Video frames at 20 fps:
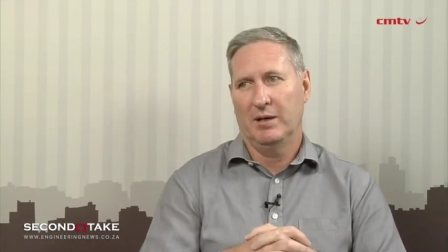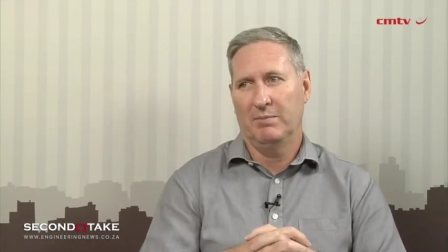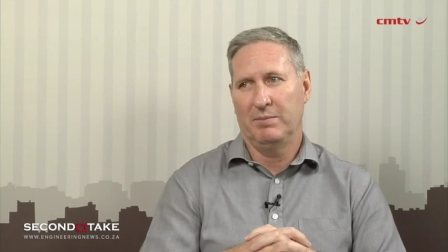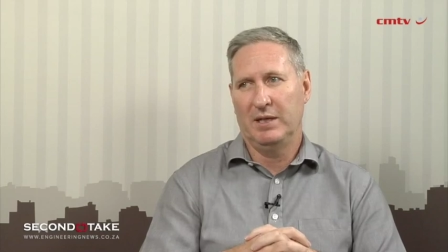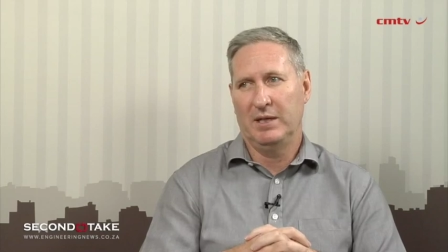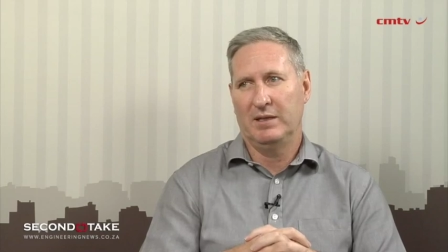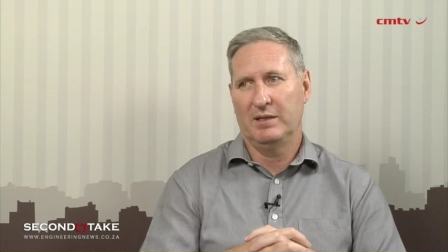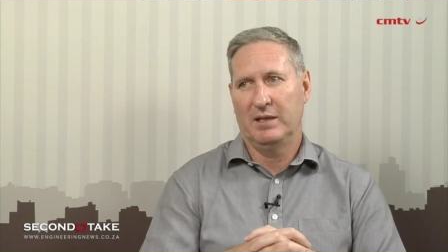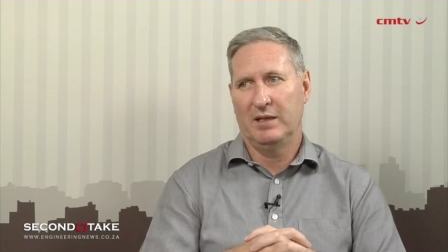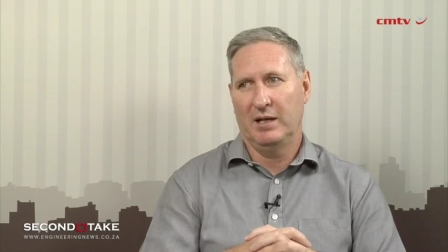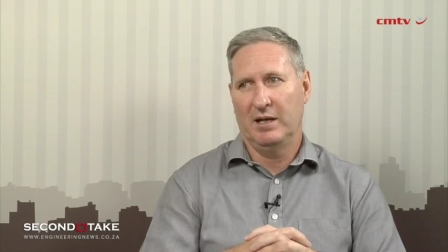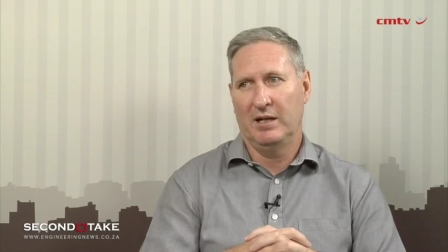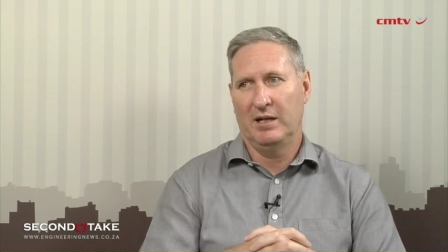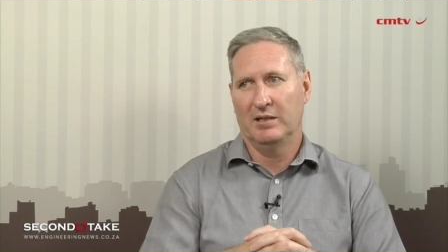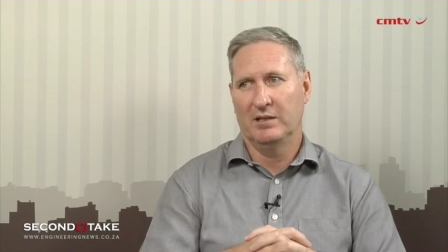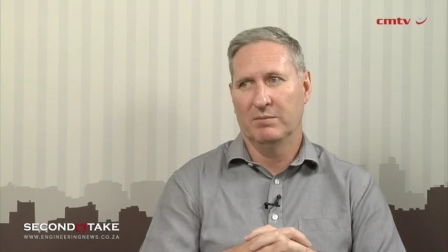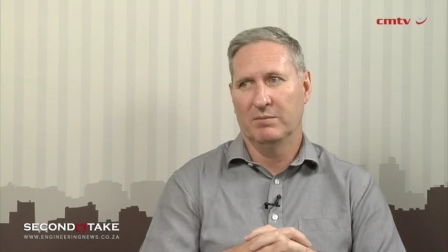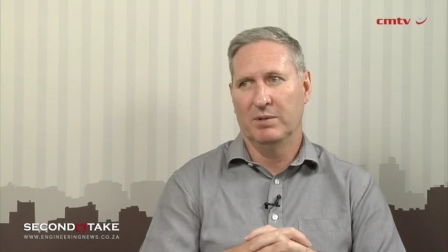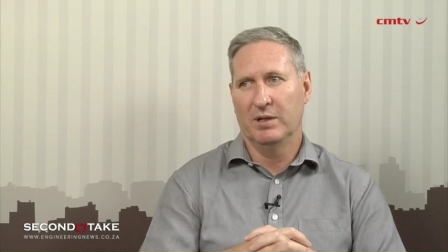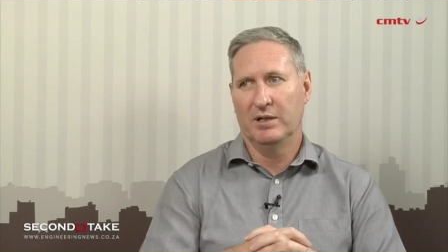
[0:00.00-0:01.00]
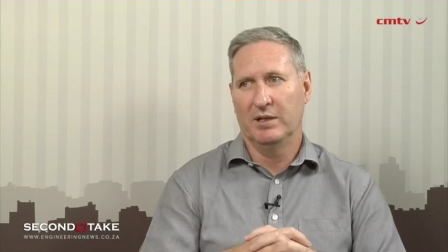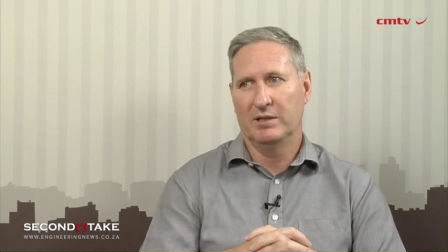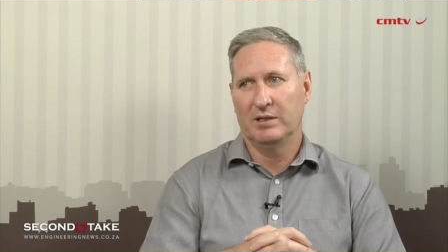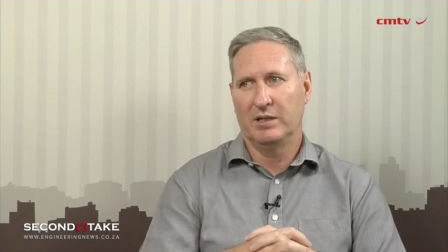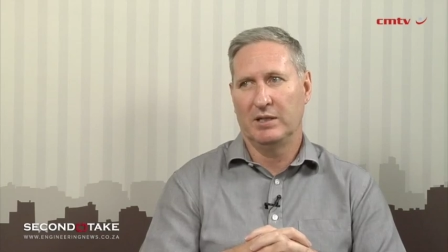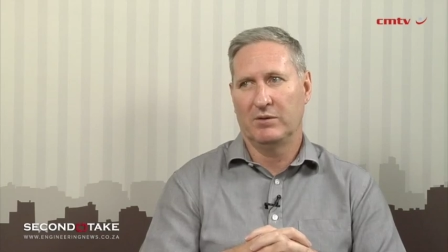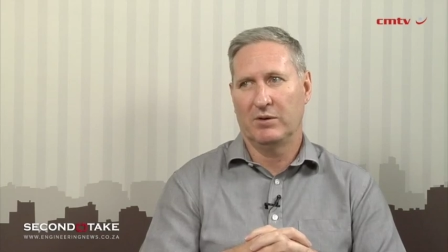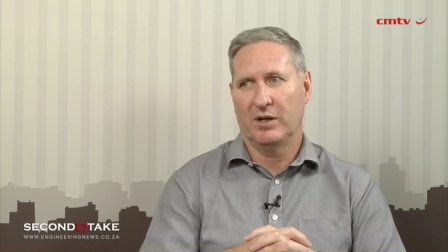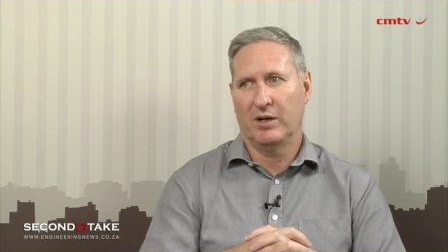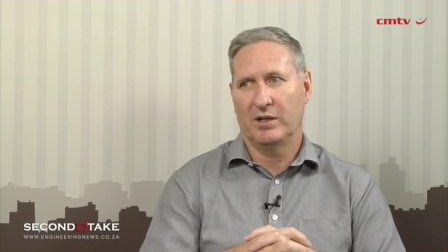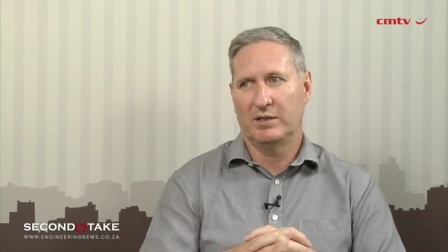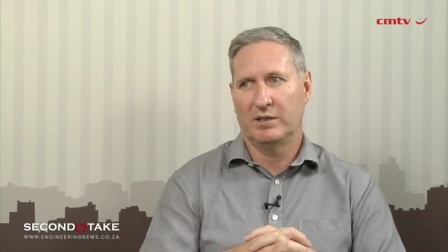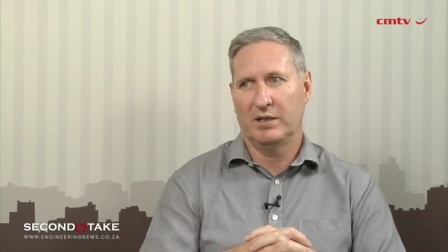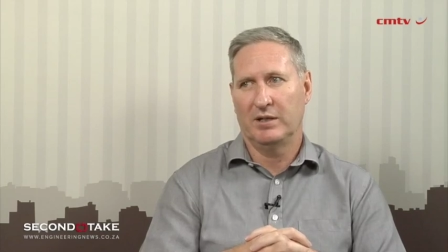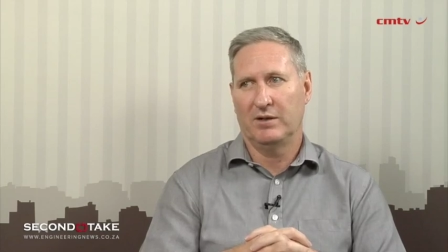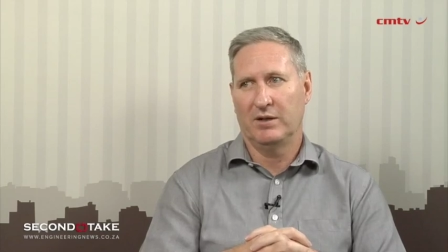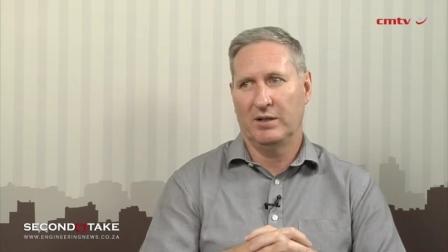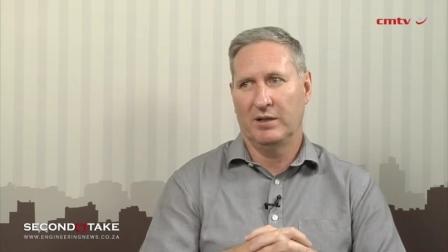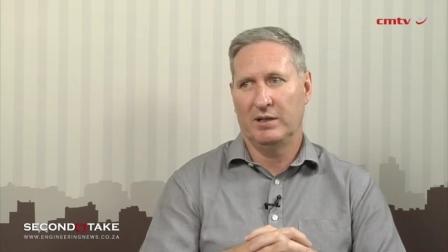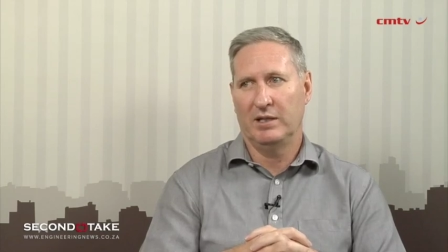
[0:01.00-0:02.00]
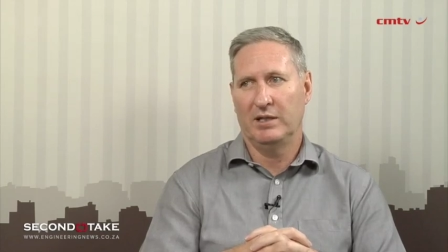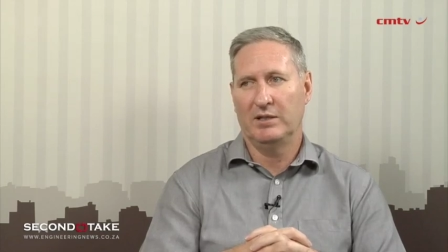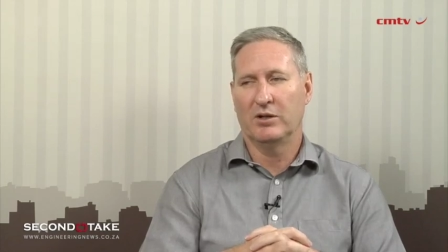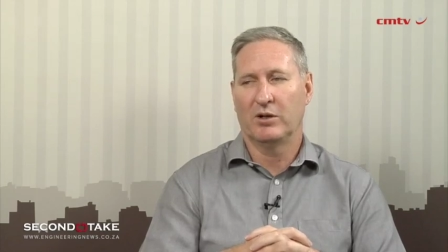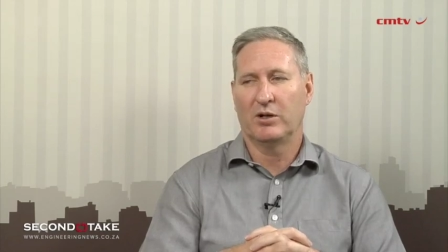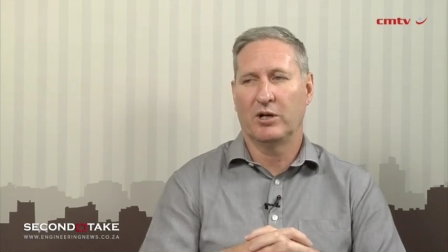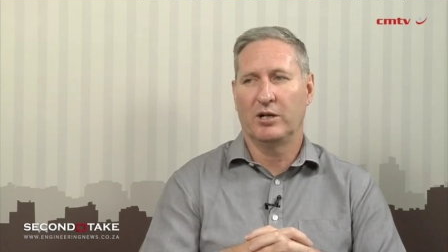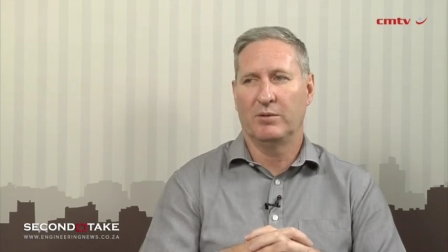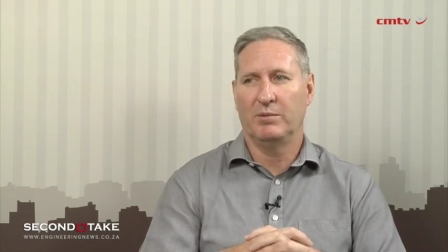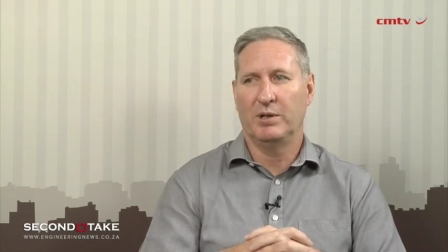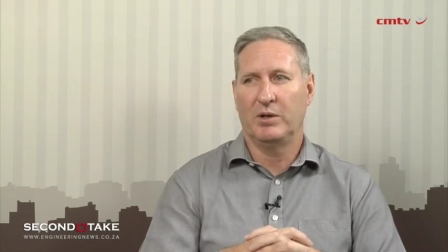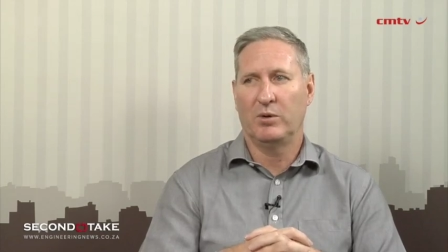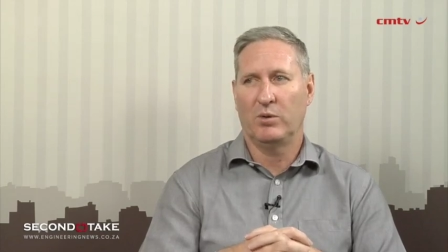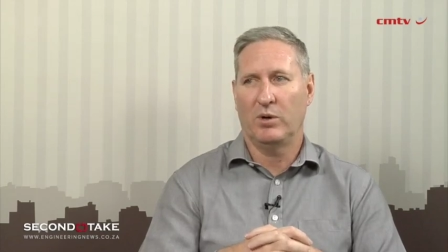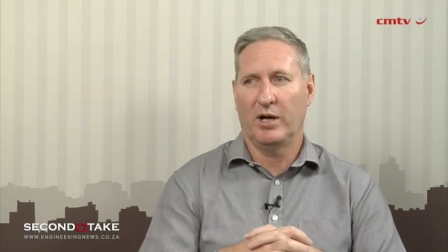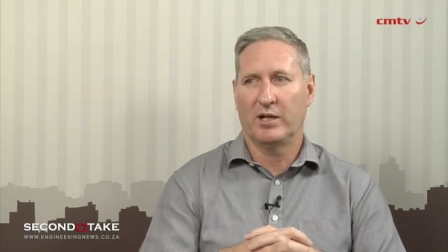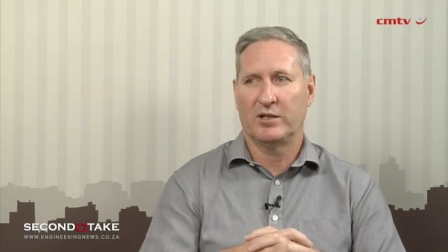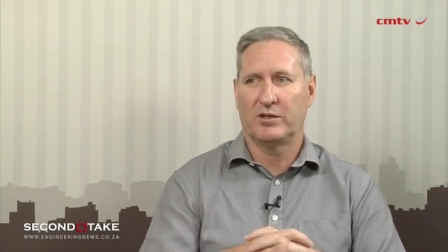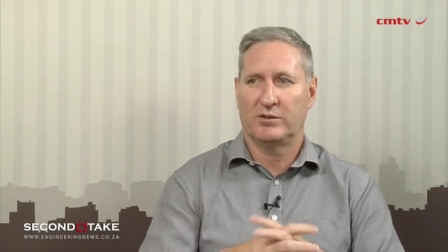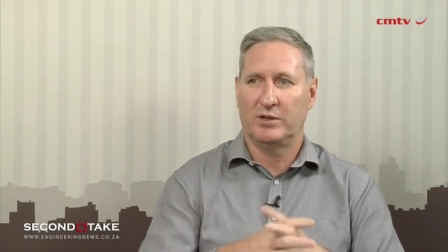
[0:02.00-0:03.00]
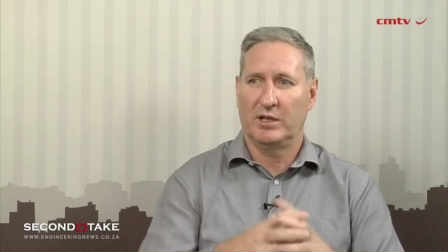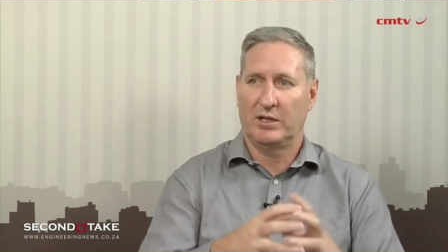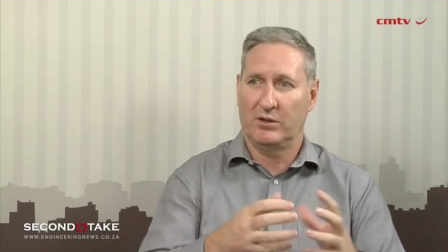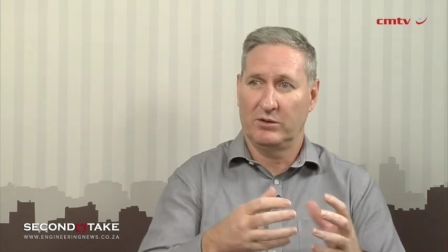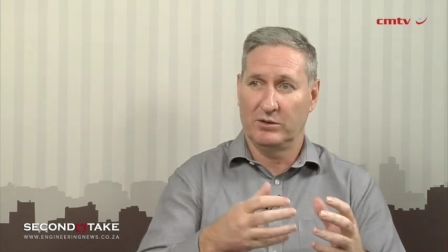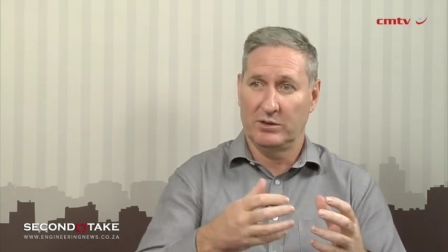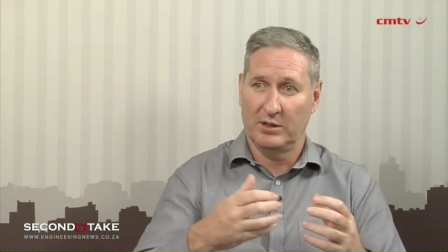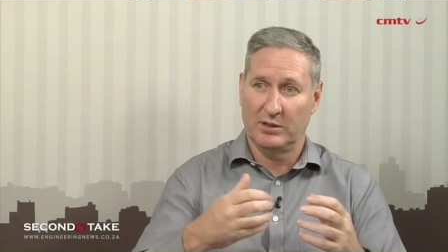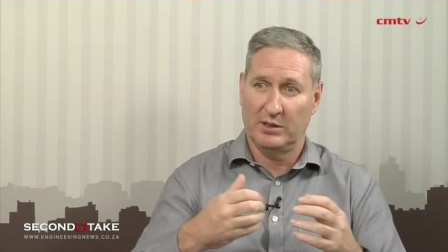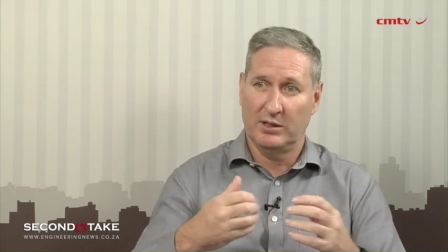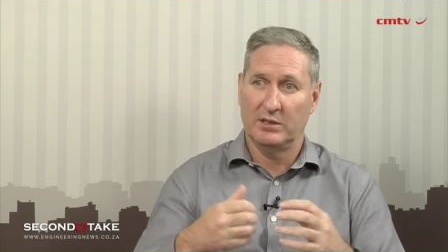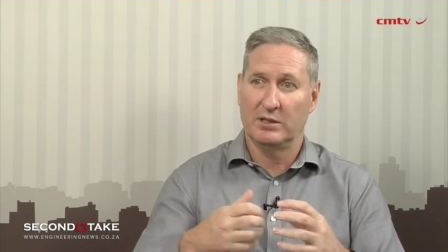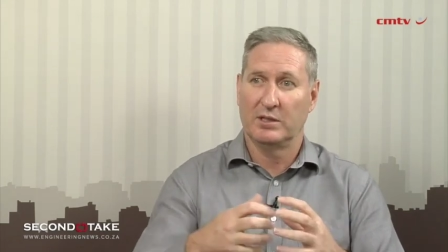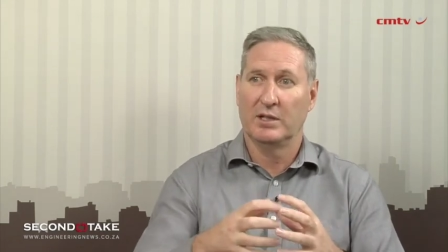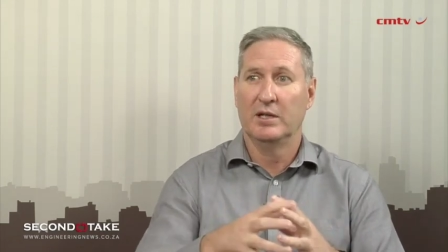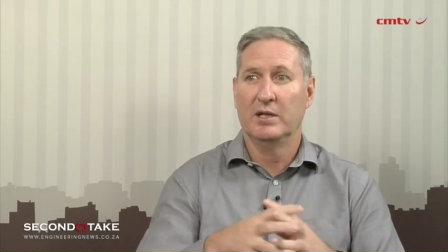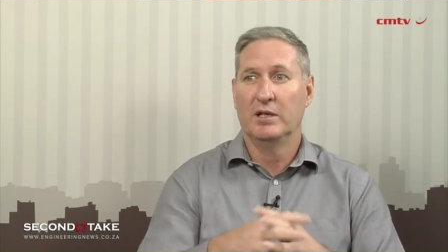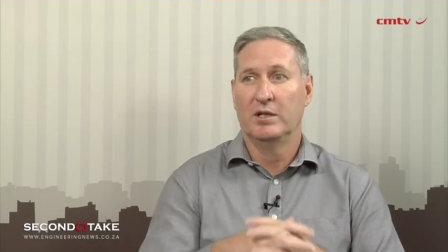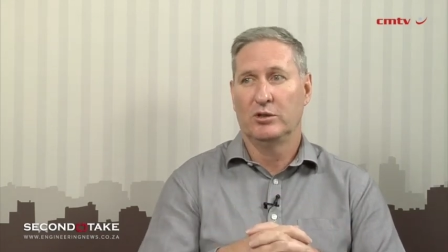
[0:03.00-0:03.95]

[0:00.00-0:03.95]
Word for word: meet the eligibility criteria, and these are going to be quite strict because this is